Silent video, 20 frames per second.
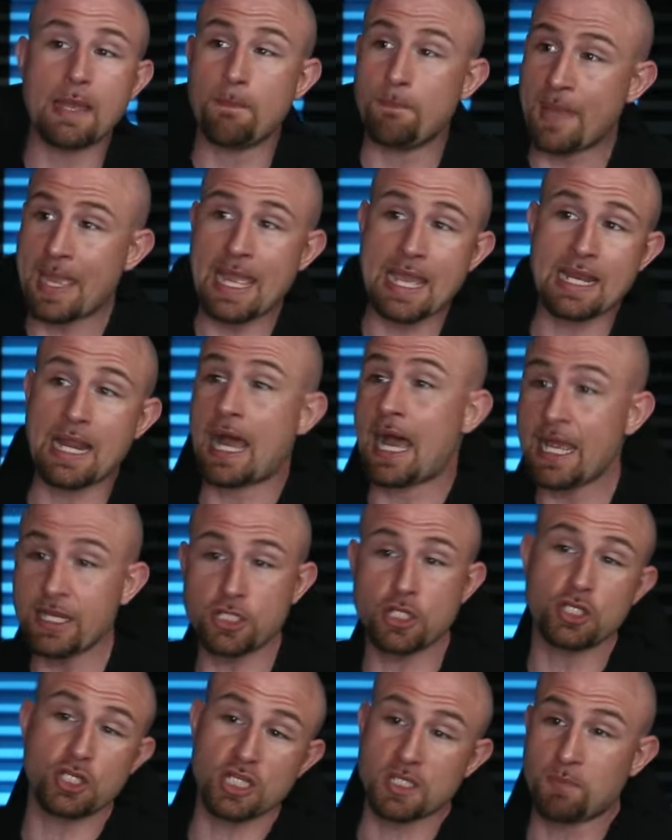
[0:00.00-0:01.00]
man, I
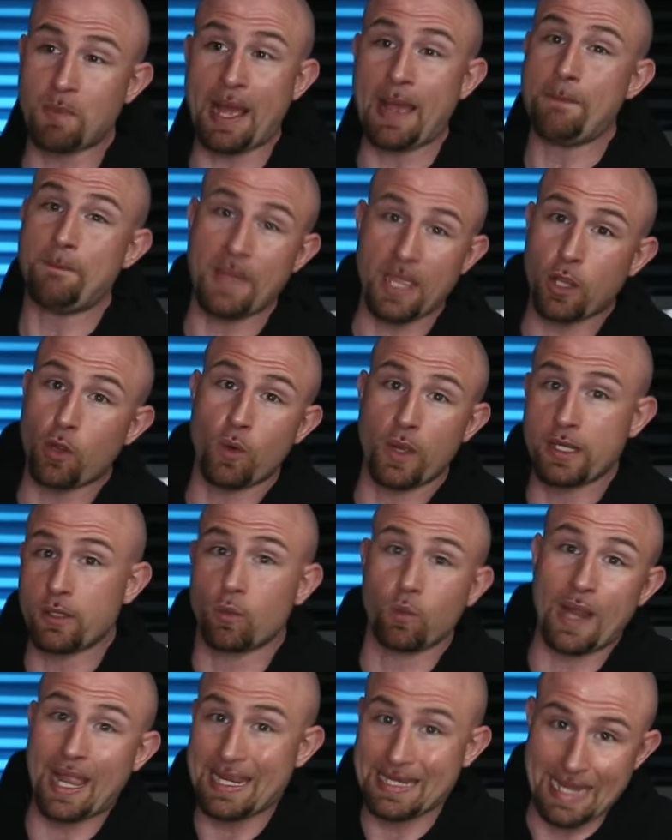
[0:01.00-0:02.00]
should just buy Bitcoin
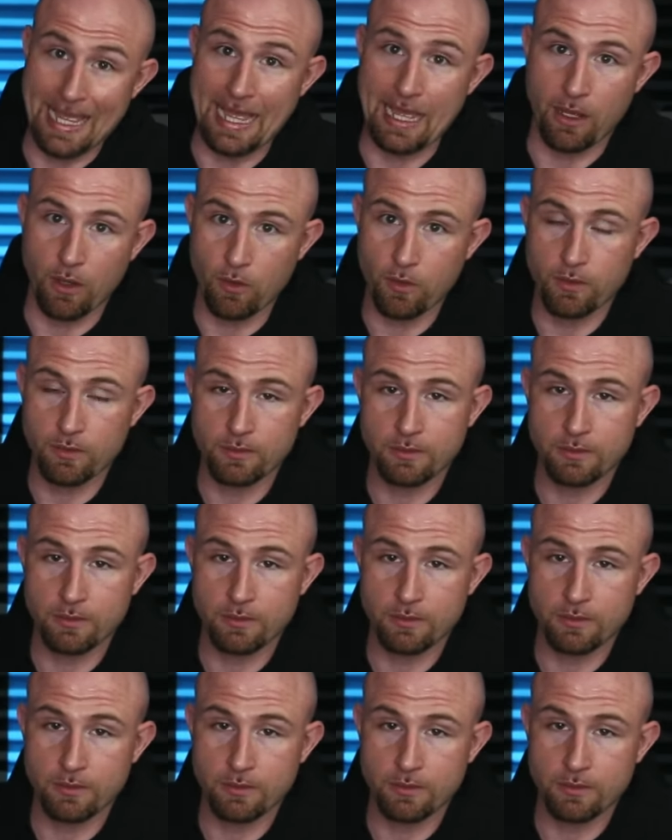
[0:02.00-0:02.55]
right now.